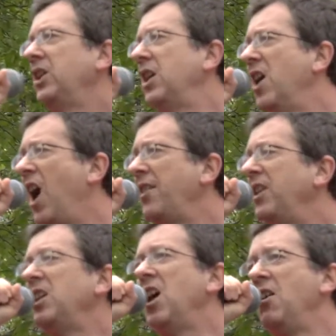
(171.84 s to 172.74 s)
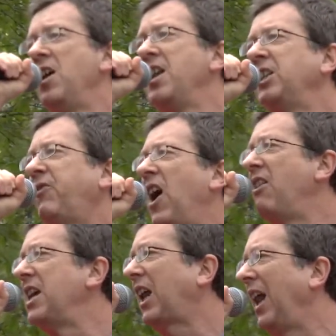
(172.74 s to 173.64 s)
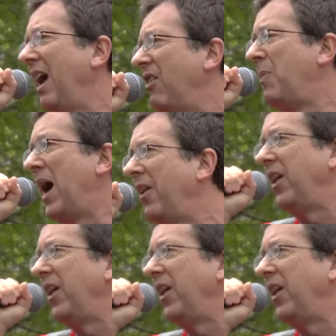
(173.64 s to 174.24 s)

Unite the Union is very clear about